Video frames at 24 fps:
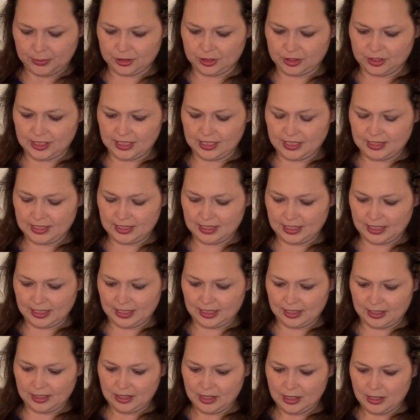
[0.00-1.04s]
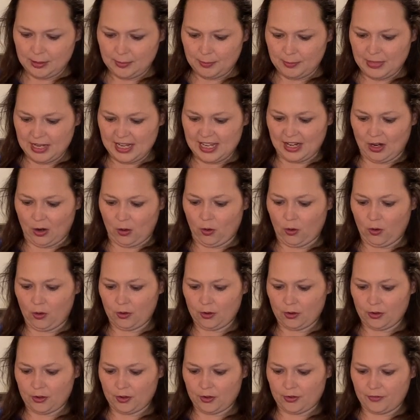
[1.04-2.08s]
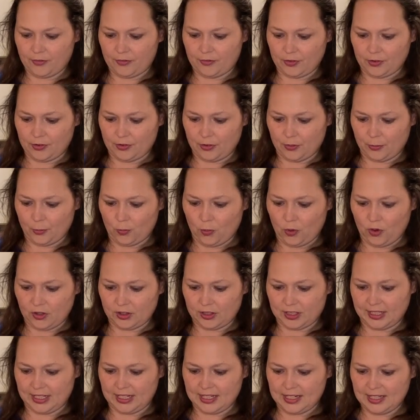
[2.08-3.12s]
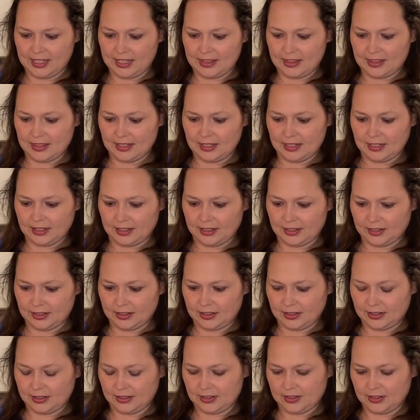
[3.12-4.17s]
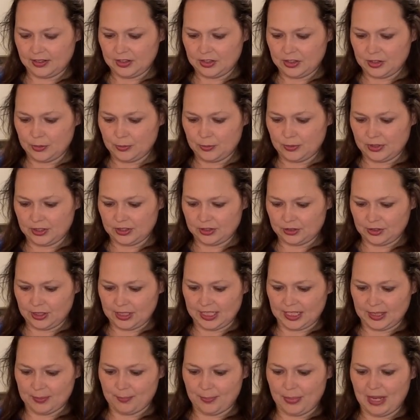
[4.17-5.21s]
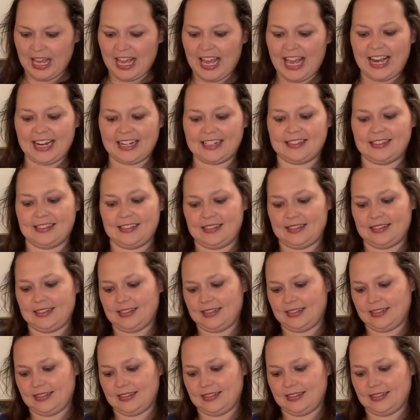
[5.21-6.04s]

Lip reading: in there, make it harder for the water to get in there. You want to try to compact it.